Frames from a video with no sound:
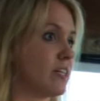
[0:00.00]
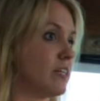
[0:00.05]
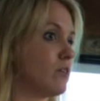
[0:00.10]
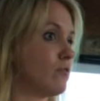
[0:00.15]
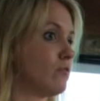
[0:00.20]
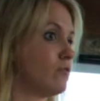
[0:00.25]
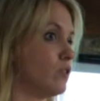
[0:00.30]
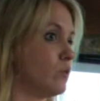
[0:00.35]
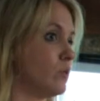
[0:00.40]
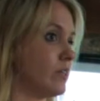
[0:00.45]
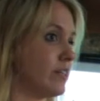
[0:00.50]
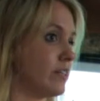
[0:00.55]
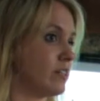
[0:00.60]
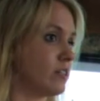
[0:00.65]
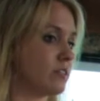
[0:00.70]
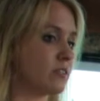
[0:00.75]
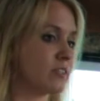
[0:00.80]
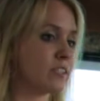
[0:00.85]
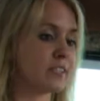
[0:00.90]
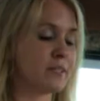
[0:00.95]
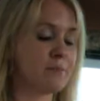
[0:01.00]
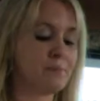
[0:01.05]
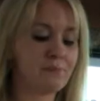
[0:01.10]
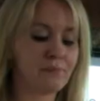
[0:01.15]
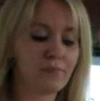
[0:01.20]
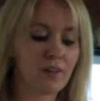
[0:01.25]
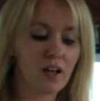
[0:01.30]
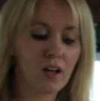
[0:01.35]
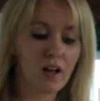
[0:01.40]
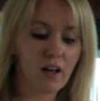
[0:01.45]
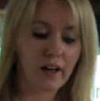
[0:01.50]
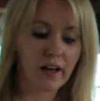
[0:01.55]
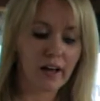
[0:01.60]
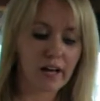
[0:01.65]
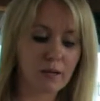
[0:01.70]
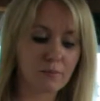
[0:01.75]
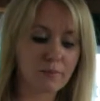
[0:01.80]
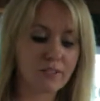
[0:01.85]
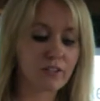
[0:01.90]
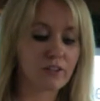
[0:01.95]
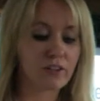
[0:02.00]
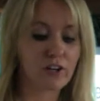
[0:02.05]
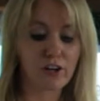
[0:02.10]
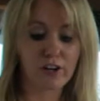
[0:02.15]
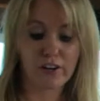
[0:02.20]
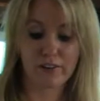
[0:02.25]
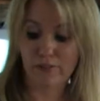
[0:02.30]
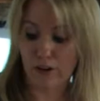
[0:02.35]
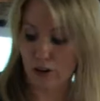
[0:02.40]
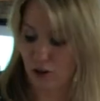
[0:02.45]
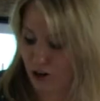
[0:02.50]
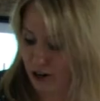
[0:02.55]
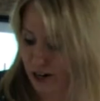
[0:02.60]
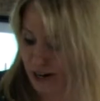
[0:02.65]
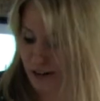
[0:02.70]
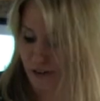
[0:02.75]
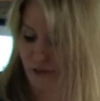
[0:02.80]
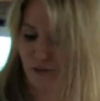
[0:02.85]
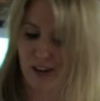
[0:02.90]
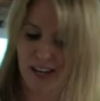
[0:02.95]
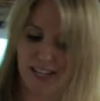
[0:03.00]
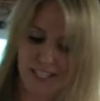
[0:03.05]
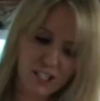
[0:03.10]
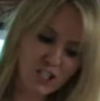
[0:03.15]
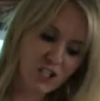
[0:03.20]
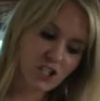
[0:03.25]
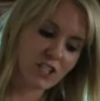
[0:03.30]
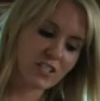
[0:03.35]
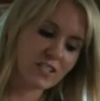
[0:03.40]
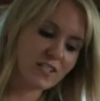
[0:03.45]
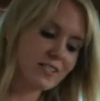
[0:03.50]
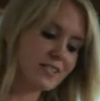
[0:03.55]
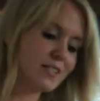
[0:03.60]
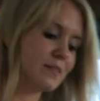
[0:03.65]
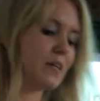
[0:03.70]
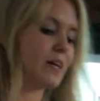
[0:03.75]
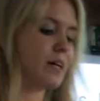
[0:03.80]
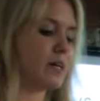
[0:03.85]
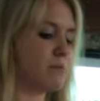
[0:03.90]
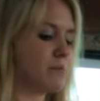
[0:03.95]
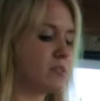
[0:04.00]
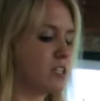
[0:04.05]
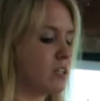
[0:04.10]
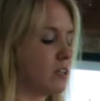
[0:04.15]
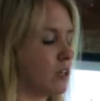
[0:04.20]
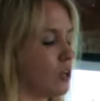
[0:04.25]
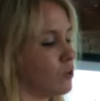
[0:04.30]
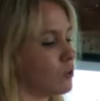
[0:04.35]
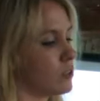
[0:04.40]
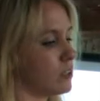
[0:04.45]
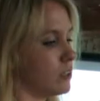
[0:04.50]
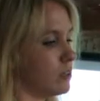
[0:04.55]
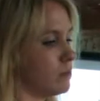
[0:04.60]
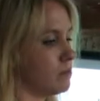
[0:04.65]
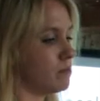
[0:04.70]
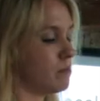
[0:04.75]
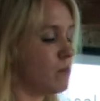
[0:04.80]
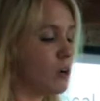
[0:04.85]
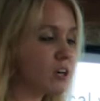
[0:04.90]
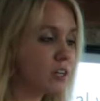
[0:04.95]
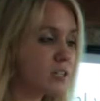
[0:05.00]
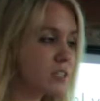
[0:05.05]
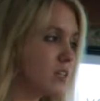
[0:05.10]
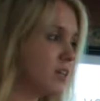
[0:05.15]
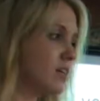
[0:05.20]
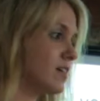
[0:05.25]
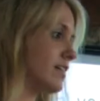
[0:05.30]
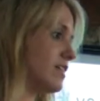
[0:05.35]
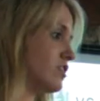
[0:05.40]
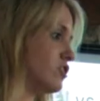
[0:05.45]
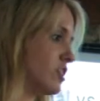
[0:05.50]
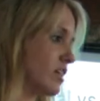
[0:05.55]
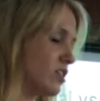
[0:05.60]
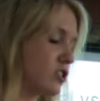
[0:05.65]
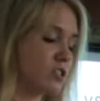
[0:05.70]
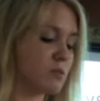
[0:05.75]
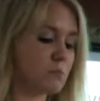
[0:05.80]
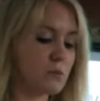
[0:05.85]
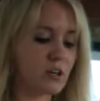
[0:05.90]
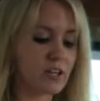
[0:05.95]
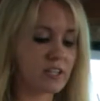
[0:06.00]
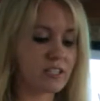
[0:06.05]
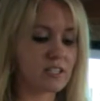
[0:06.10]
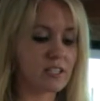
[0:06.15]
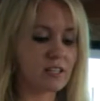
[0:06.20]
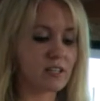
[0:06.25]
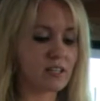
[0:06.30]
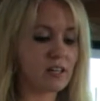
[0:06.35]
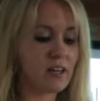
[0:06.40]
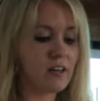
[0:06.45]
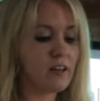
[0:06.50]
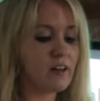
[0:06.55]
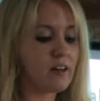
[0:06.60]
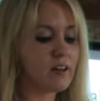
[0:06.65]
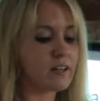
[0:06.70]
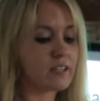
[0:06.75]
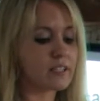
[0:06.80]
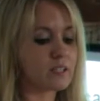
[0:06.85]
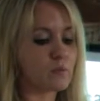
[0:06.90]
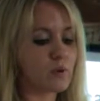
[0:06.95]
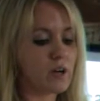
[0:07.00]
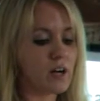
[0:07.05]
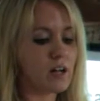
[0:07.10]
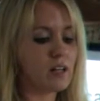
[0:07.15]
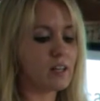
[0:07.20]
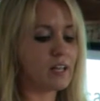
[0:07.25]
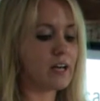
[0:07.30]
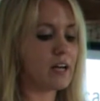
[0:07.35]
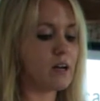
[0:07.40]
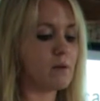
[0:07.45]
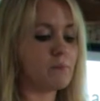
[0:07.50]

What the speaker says: in a few years. So there are advantages to local marketing and international marketing as well.